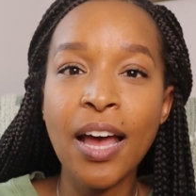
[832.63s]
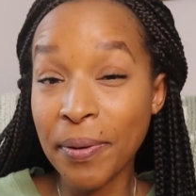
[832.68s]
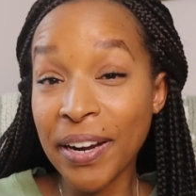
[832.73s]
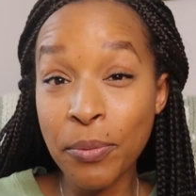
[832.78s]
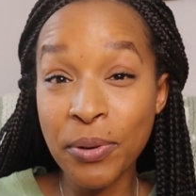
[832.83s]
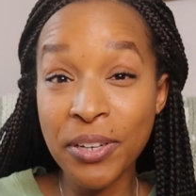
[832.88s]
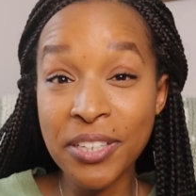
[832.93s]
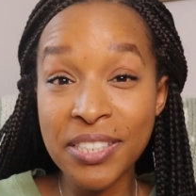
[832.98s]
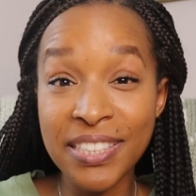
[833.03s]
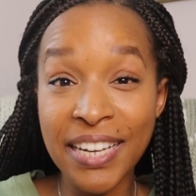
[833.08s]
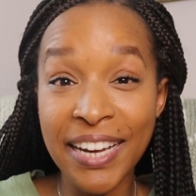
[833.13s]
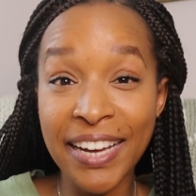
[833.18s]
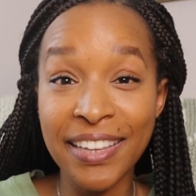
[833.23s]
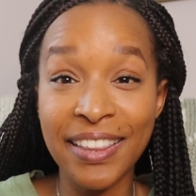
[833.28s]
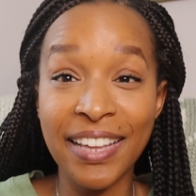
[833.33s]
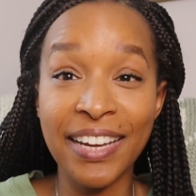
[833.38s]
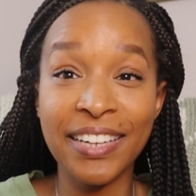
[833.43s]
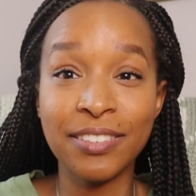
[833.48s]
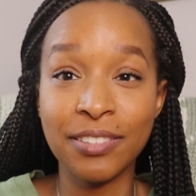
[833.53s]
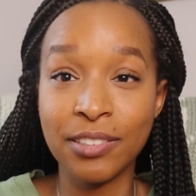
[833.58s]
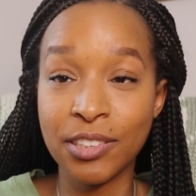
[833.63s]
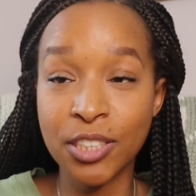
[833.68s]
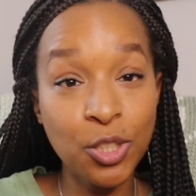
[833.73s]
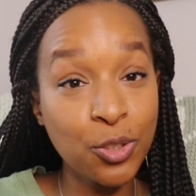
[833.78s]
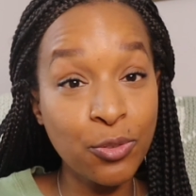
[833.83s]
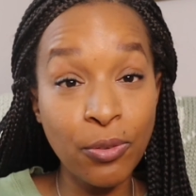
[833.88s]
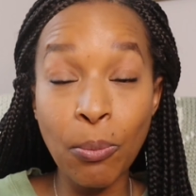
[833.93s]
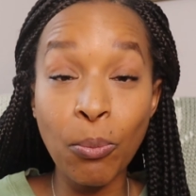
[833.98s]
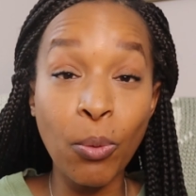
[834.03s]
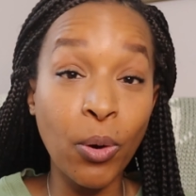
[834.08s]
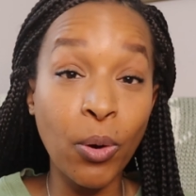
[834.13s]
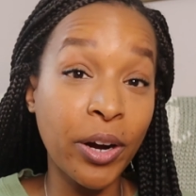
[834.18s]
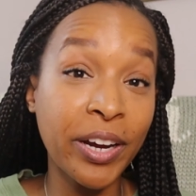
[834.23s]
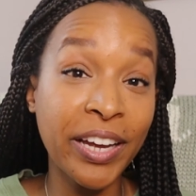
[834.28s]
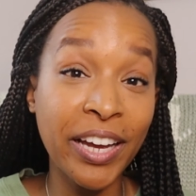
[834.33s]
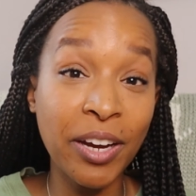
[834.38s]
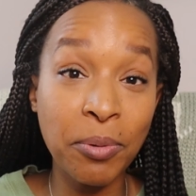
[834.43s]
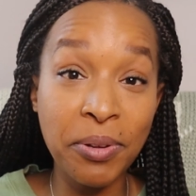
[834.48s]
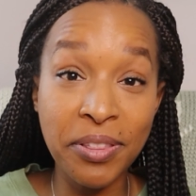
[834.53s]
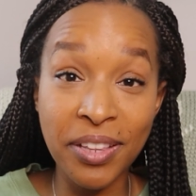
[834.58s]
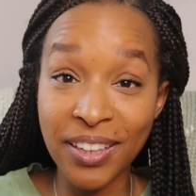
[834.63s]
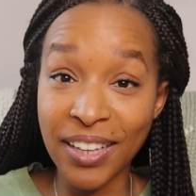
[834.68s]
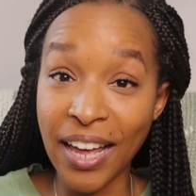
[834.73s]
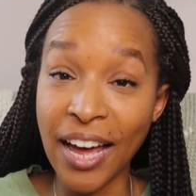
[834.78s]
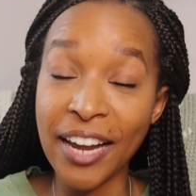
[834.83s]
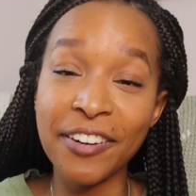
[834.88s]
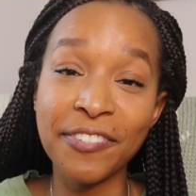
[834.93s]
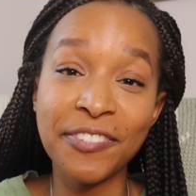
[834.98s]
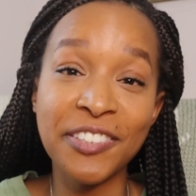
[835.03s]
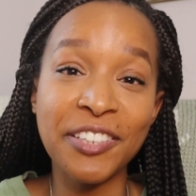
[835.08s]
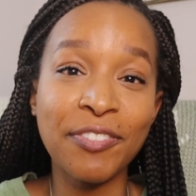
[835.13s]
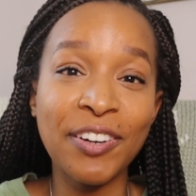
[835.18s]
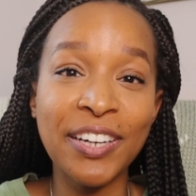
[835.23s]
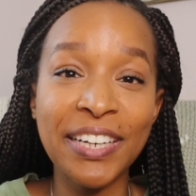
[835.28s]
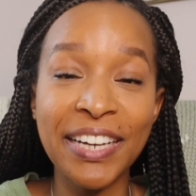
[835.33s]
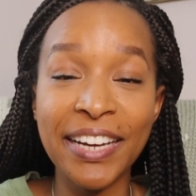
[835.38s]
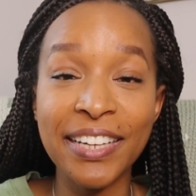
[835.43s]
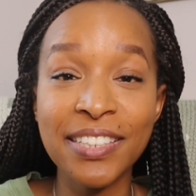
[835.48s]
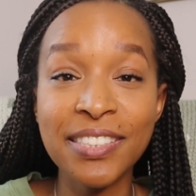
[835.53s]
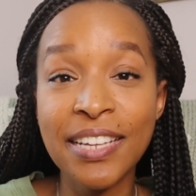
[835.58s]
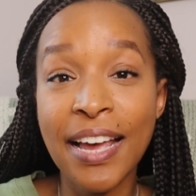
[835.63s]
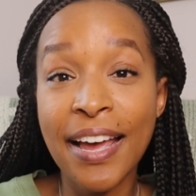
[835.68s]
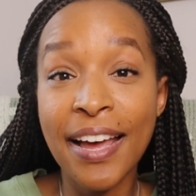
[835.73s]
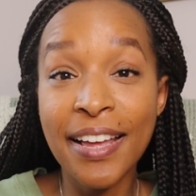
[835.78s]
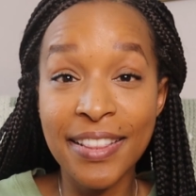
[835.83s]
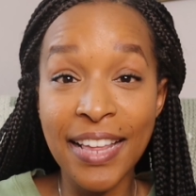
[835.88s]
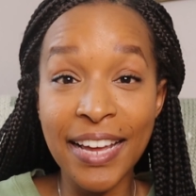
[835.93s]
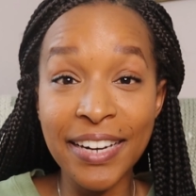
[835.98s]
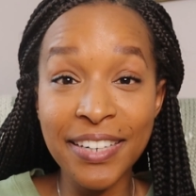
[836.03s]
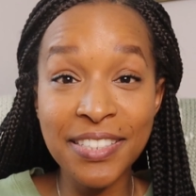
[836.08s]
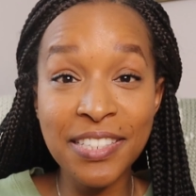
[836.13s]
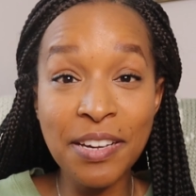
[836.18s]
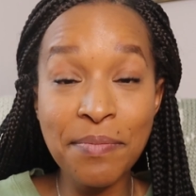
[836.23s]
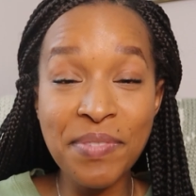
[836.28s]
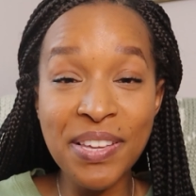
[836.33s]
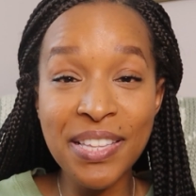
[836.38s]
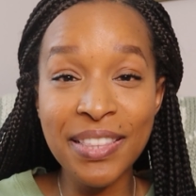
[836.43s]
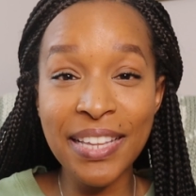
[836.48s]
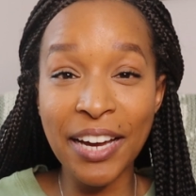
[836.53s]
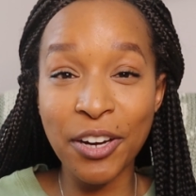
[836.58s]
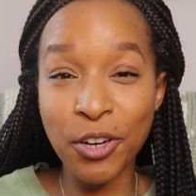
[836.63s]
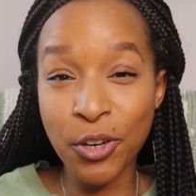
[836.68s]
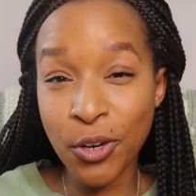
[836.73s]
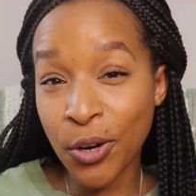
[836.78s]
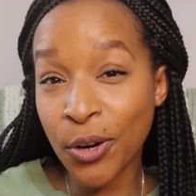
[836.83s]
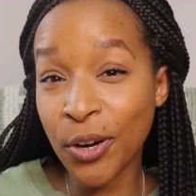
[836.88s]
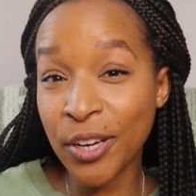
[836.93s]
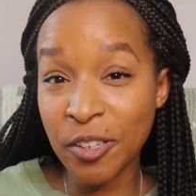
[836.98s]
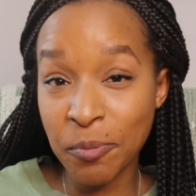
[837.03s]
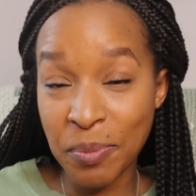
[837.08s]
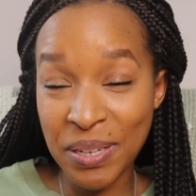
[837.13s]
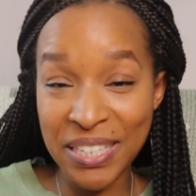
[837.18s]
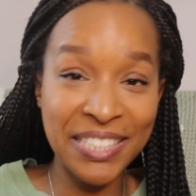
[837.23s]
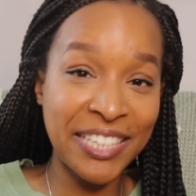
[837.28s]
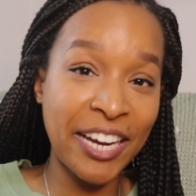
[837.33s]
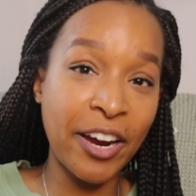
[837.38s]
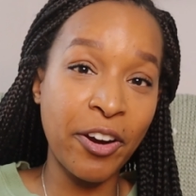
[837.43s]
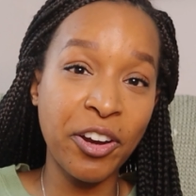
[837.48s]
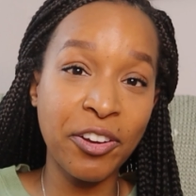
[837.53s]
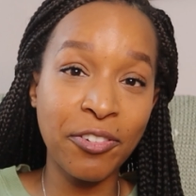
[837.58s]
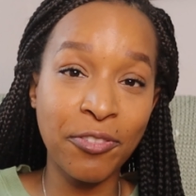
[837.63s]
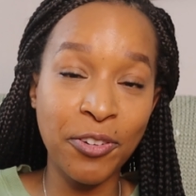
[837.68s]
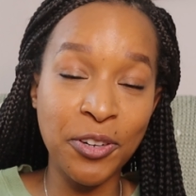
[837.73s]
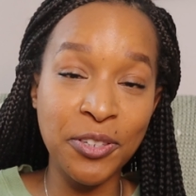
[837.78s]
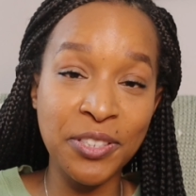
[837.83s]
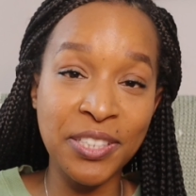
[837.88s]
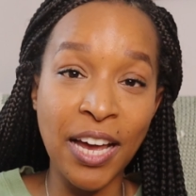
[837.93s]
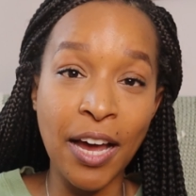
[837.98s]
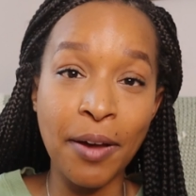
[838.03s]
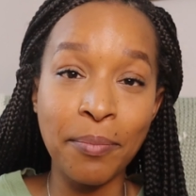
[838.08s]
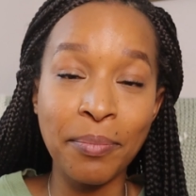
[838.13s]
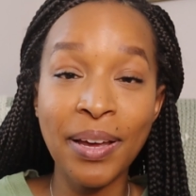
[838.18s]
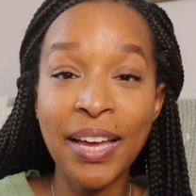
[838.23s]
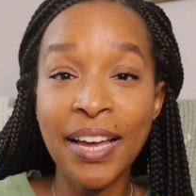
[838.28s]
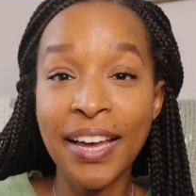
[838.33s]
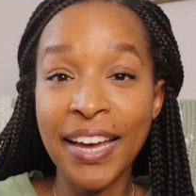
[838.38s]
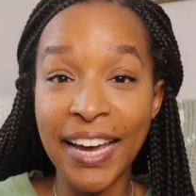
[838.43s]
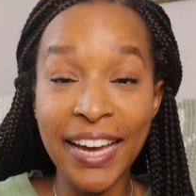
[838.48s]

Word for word: But I will say that just from working with a lot of different kids, that is something that could be scary for some.